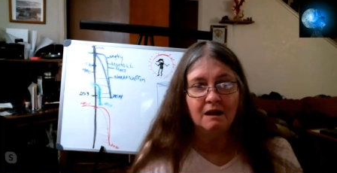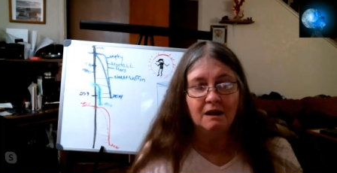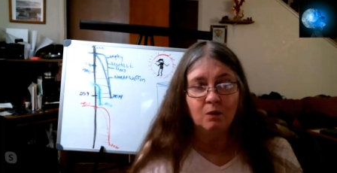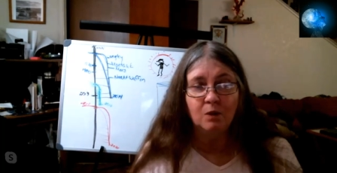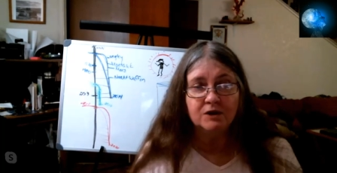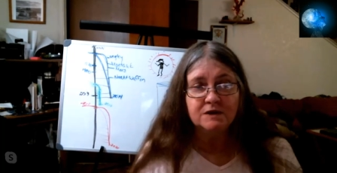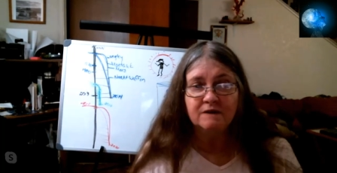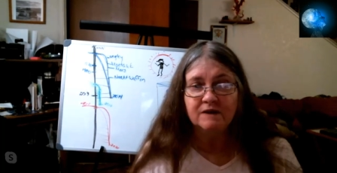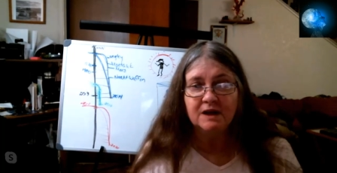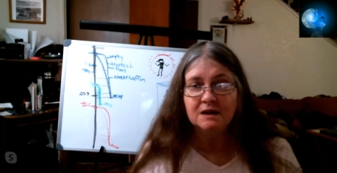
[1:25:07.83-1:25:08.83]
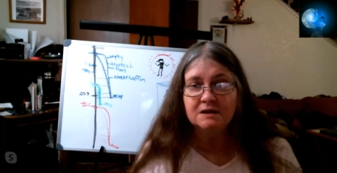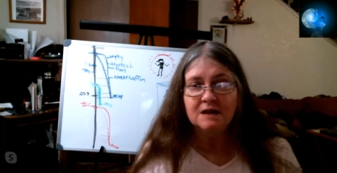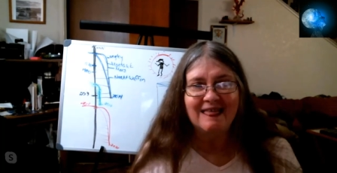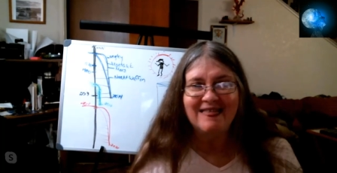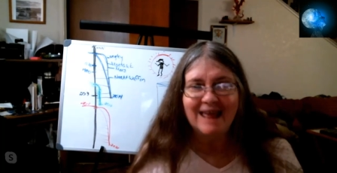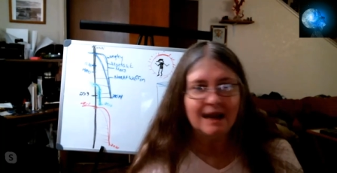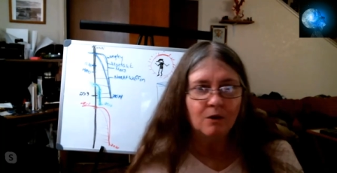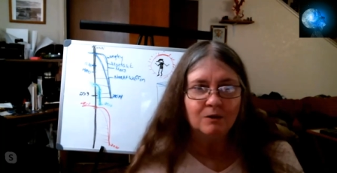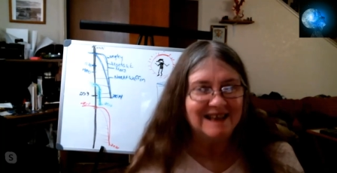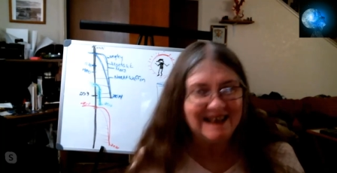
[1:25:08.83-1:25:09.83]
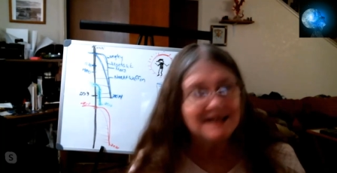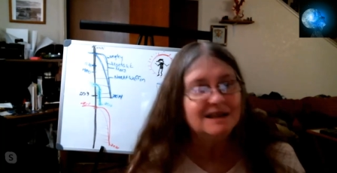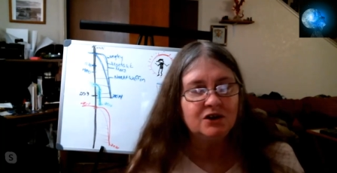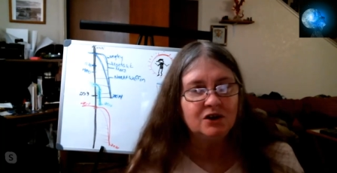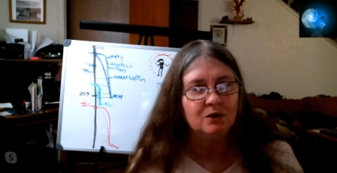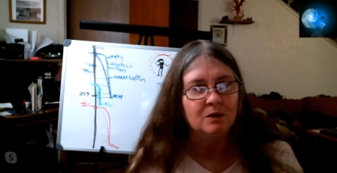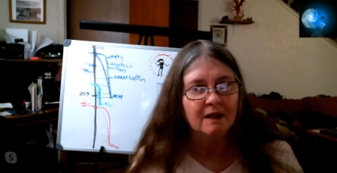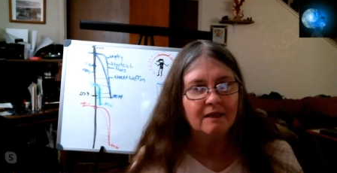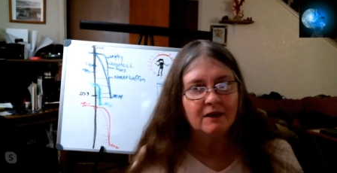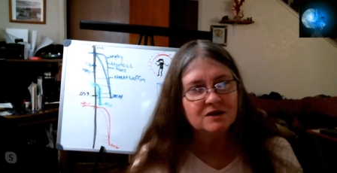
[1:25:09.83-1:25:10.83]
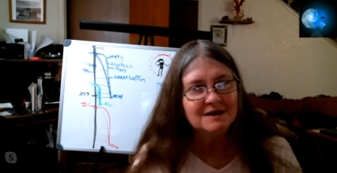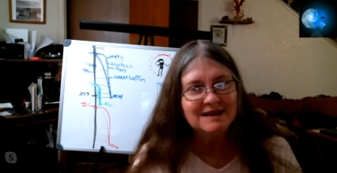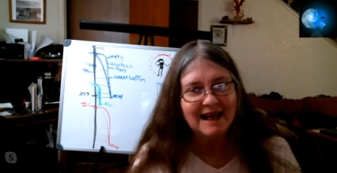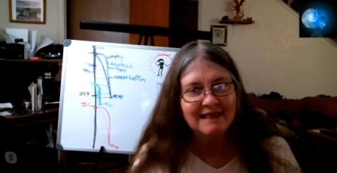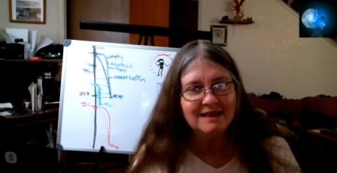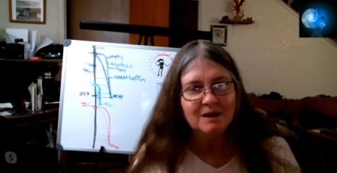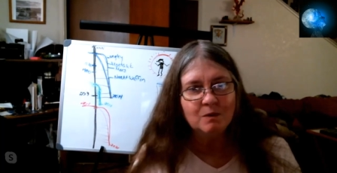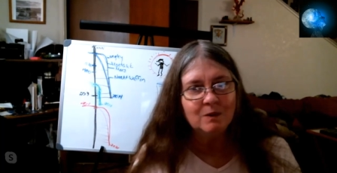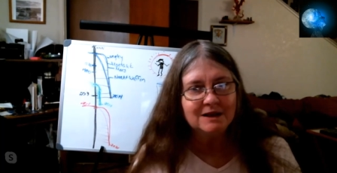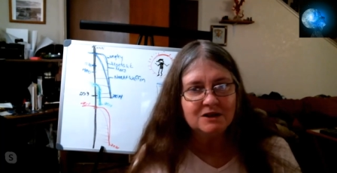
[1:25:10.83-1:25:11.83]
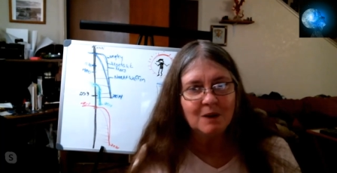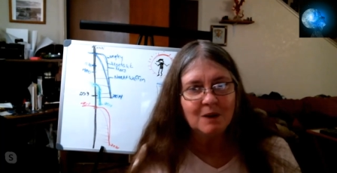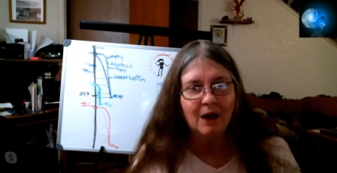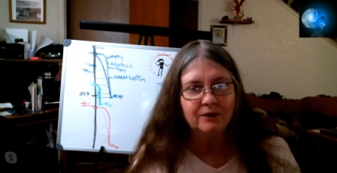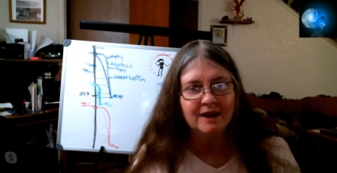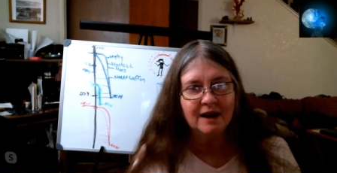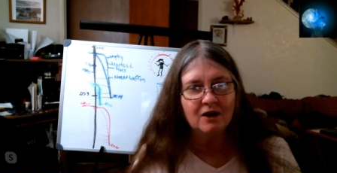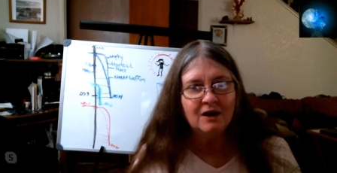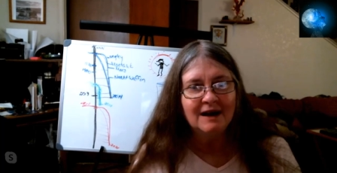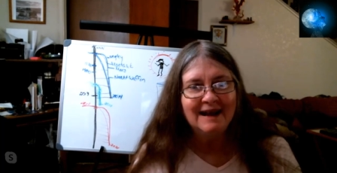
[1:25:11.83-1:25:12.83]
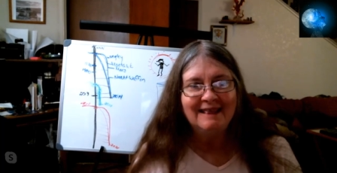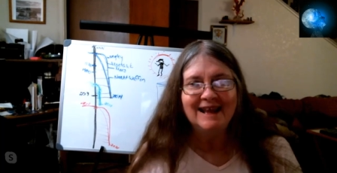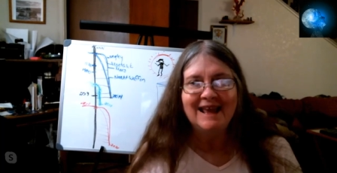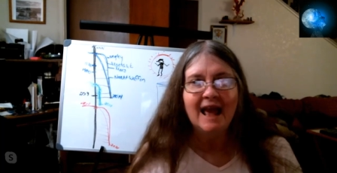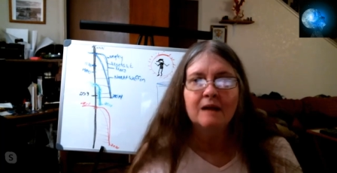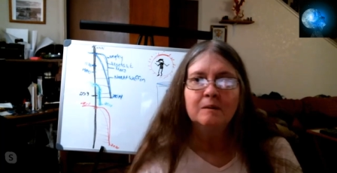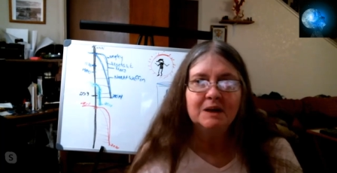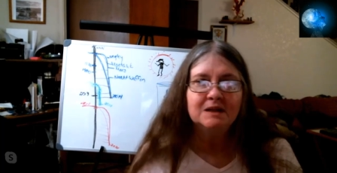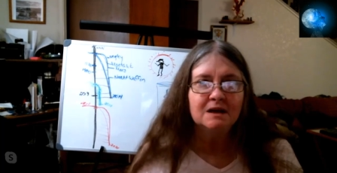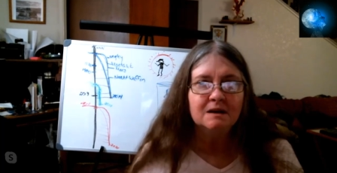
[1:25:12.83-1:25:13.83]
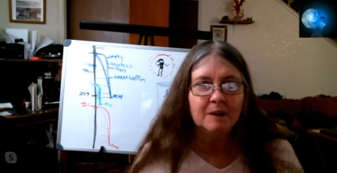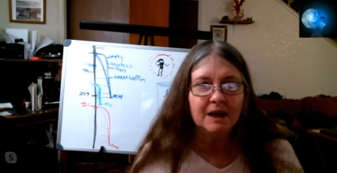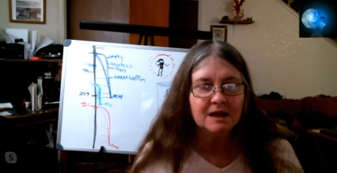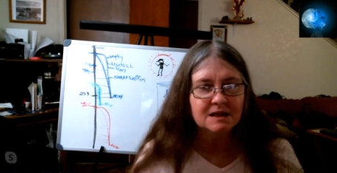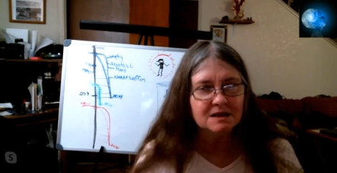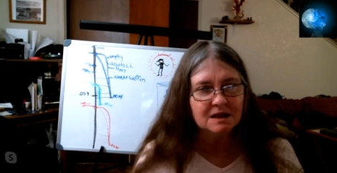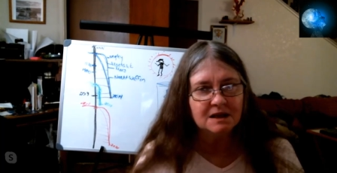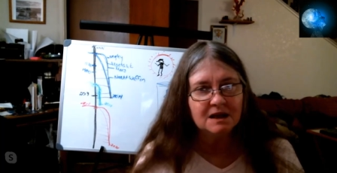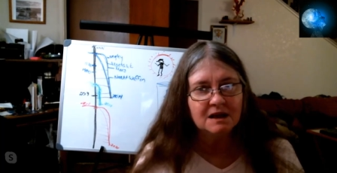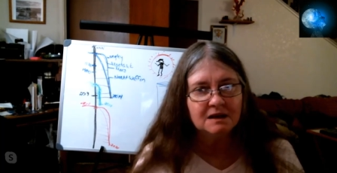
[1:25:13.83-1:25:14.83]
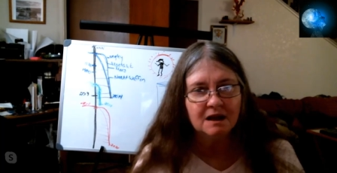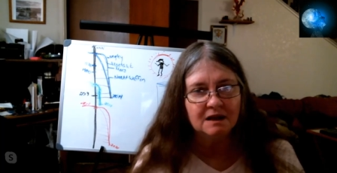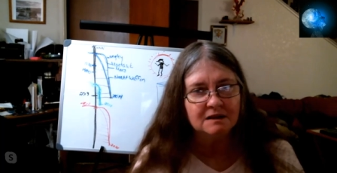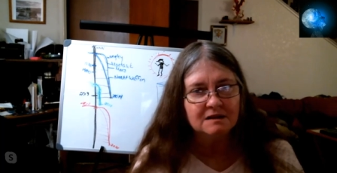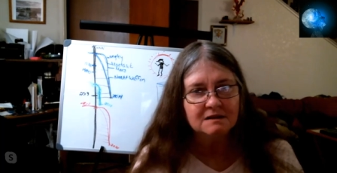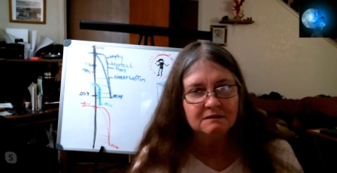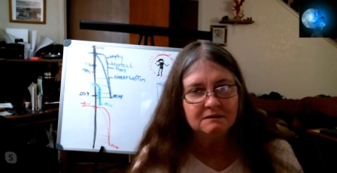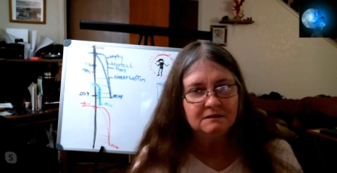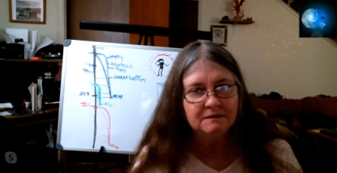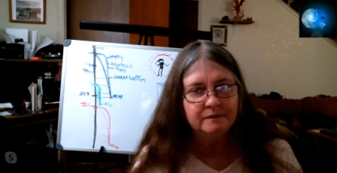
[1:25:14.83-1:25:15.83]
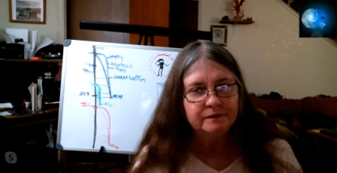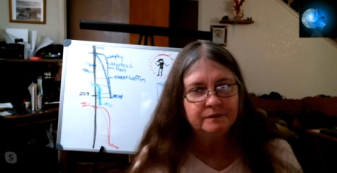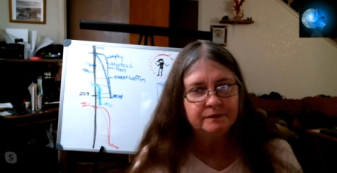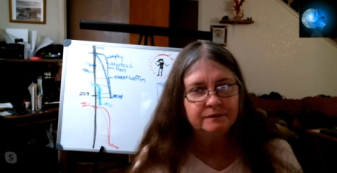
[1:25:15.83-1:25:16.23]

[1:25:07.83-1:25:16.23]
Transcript: And the worst of it is, they don't need to. There's nothing we do out there that can't be done by consenting adults.